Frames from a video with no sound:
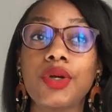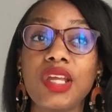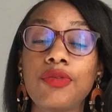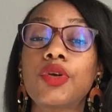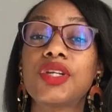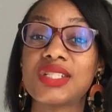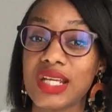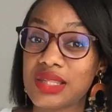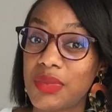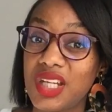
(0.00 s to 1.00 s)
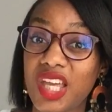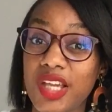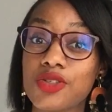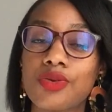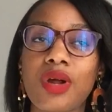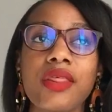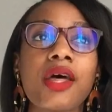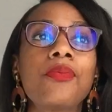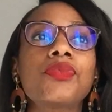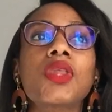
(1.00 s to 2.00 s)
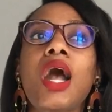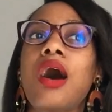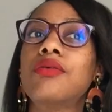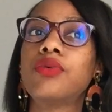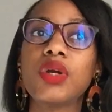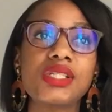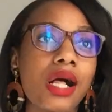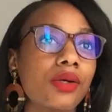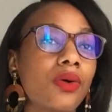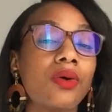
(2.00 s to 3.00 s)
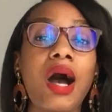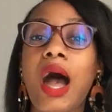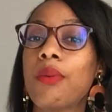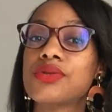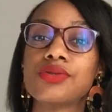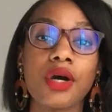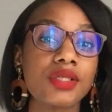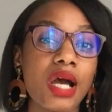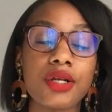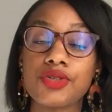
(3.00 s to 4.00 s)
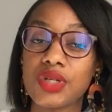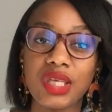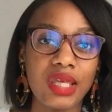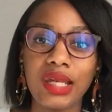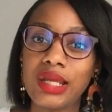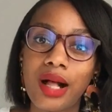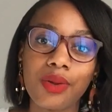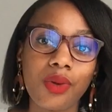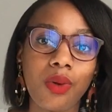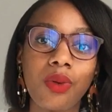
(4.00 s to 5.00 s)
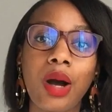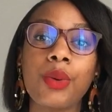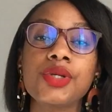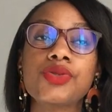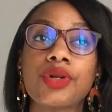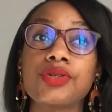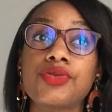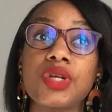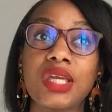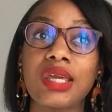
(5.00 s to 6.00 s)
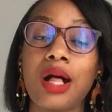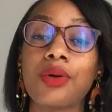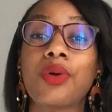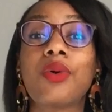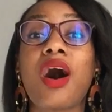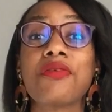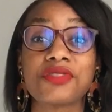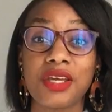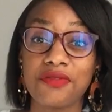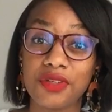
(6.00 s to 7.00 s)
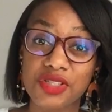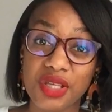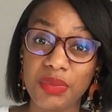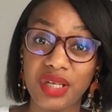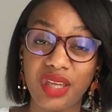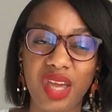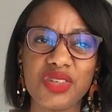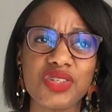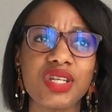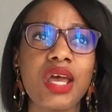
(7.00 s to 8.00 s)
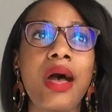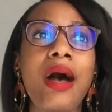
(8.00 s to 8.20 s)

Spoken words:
if you're gonna take the medication rather. Avoid alcohol. I was not drinking any alcohol. I only started drinking alcohol after I finished the medication.